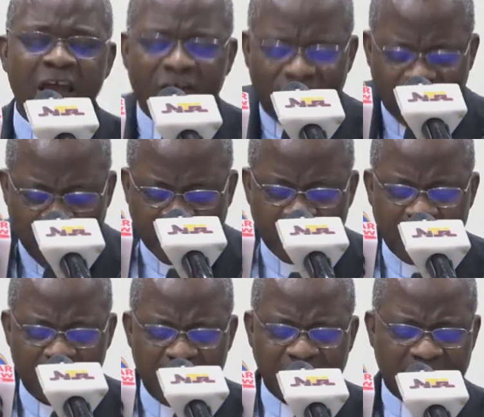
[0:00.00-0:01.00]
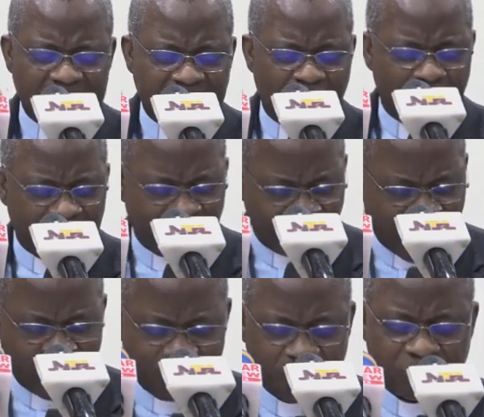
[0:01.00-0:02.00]
fundamentally on
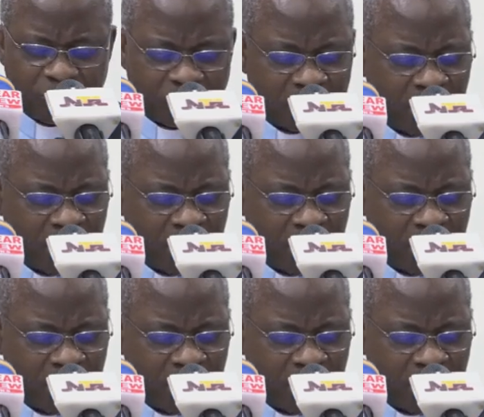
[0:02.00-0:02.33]
values.